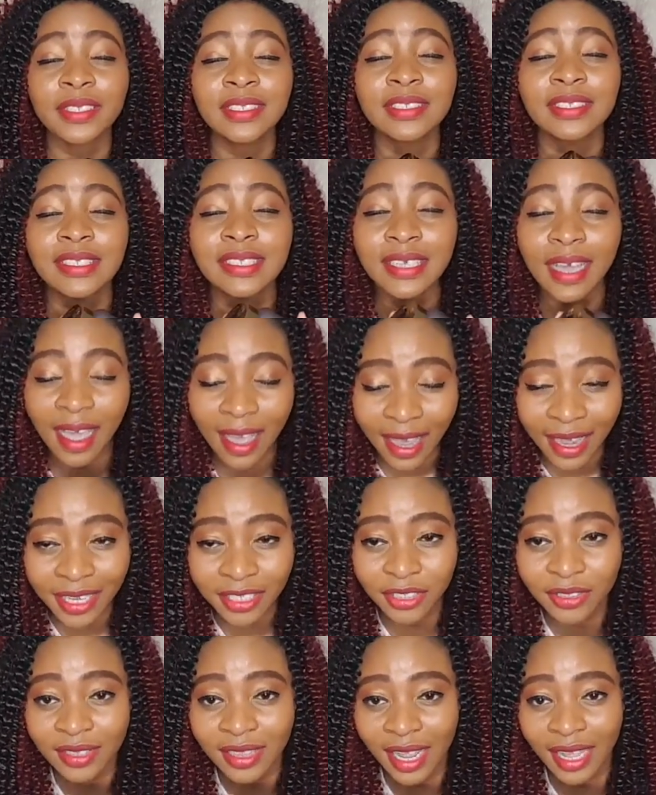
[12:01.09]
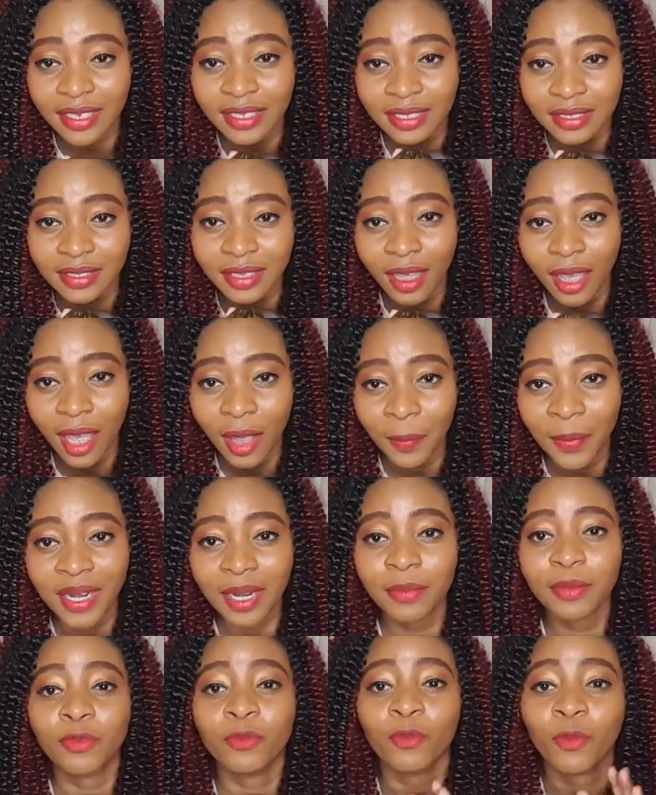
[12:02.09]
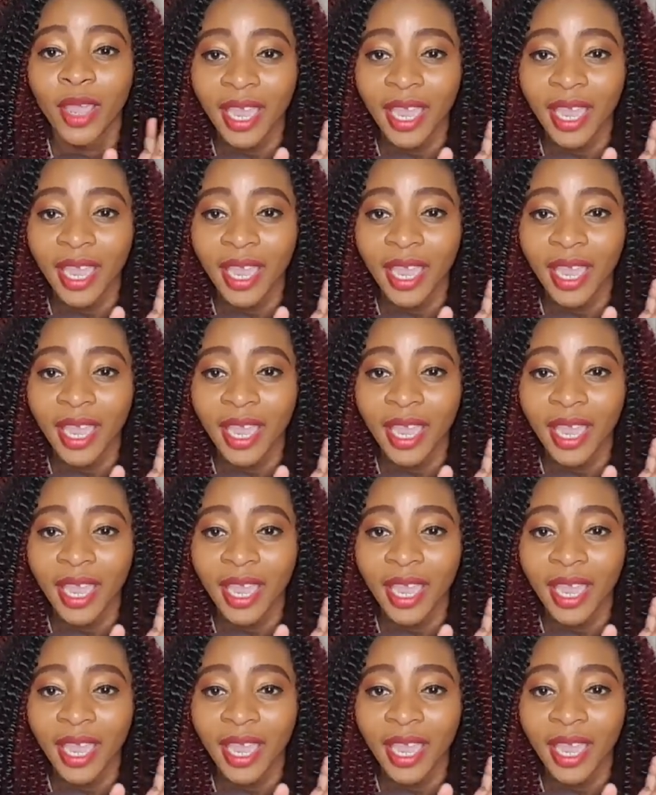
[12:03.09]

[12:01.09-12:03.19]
been dying to light this up, but I've been